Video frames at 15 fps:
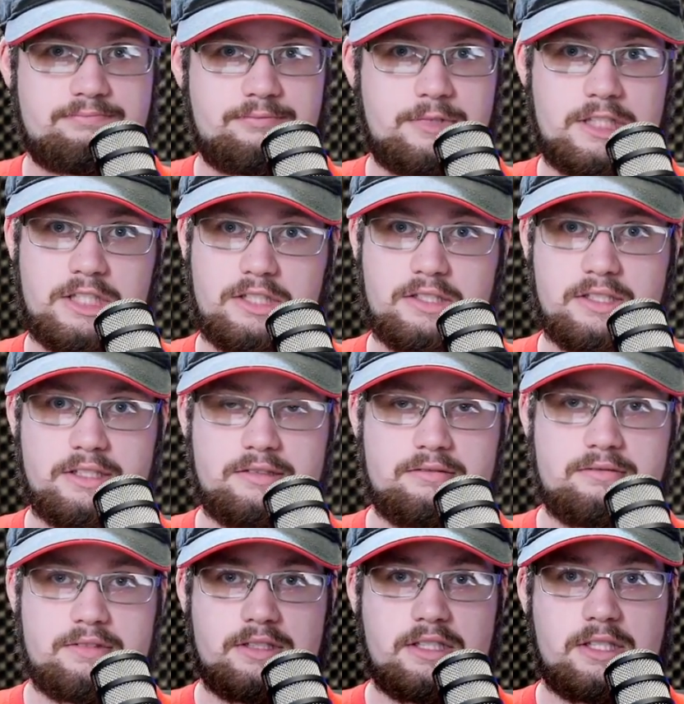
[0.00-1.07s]
Which is an
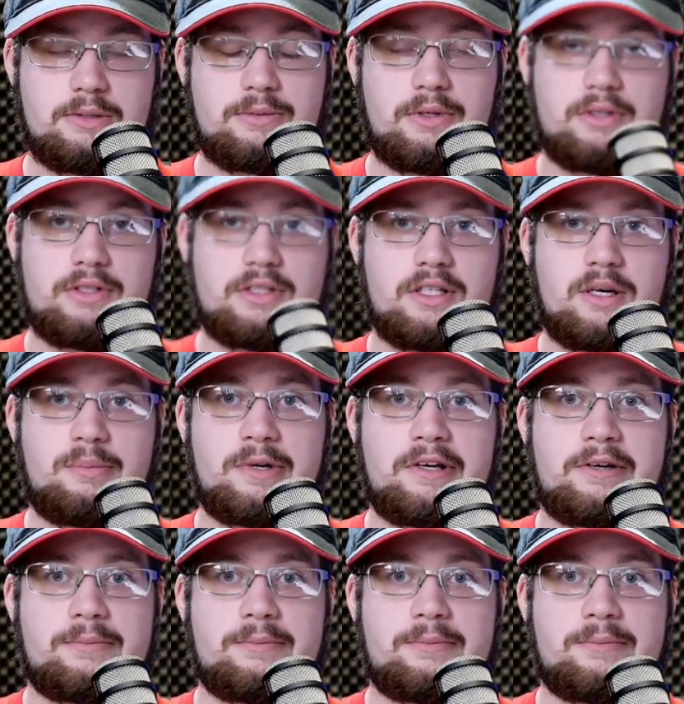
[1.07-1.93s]
awkward topic.